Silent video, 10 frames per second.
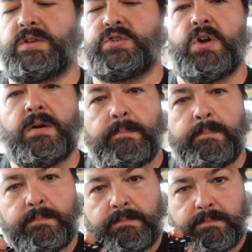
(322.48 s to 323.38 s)
of sharp
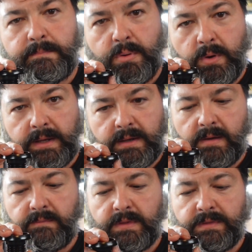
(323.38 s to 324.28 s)
point
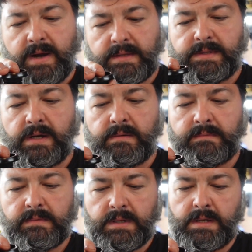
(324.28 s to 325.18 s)
of the threads here.
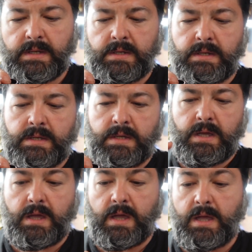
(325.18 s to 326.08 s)

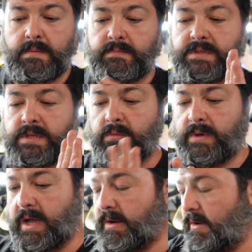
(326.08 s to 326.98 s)
So not